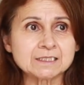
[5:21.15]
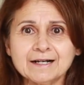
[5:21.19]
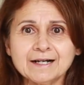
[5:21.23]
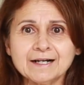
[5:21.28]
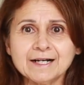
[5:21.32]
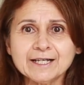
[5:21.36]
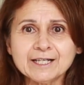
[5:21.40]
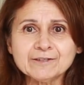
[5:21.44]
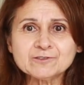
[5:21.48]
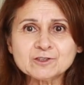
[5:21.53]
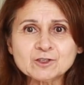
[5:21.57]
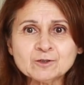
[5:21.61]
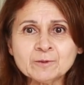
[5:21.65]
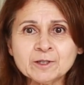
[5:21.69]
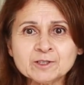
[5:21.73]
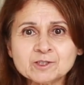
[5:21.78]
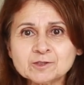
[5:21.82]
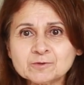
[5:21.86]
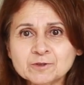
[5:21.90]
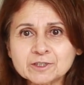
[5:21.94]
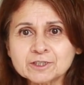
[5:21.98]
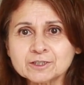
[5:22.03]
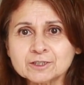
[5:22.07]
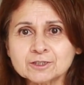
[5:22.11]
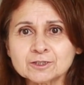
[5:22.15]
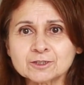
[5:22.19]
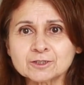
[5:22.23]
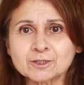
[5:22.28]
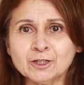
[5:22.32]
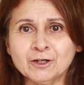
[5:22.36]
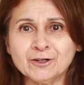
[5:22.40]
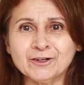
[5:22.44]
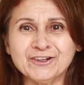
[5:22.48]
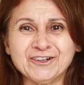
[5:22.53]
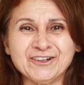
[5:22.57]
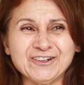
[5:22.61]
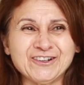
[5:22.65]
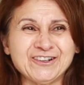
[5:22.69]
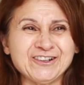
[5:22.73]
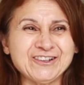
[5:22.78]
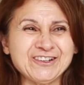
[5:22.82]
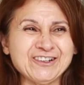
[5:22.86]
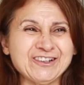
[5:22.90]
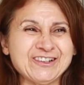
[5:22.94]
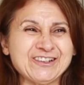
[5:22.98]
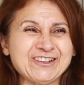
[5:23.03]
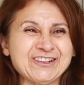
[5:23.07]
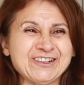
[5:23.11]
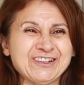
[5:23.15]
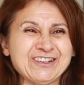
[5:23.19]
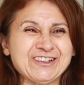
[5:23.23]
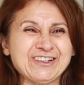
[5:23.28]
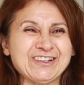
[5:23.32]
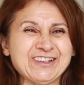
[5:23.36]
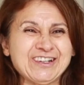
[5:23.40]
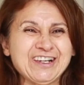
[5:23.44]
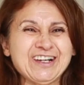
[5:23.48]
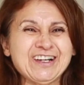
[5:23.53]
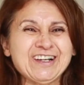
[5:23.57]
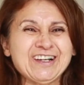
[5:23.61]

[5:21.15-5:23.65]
I have too much work to do.